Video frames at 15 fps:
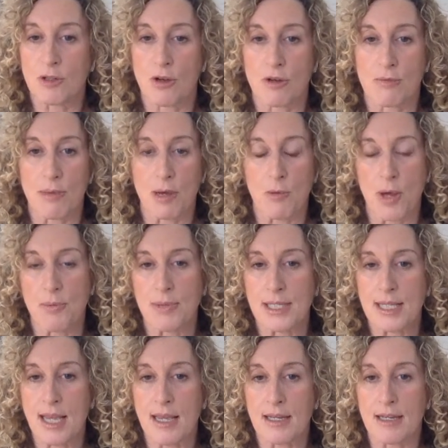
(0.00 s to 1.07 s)
go to my
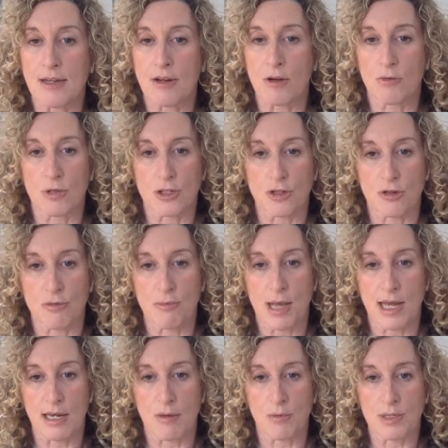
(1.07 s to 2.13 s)
website,
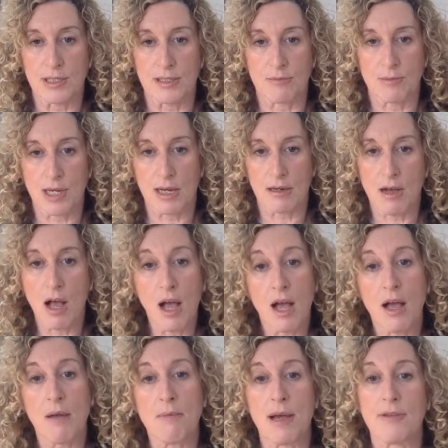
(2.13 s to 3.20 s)

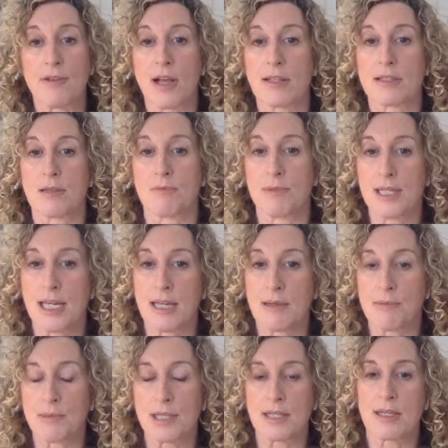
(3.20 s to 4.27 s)
originalbodywisdom.com. I've got some
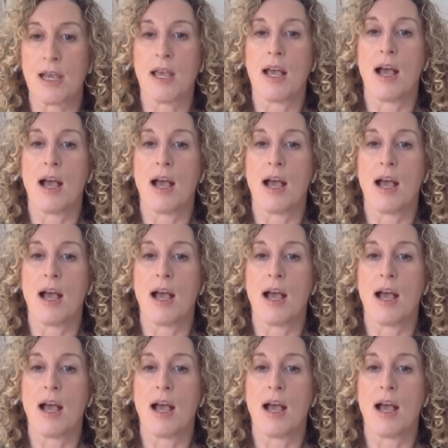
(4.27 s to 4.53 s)
tips.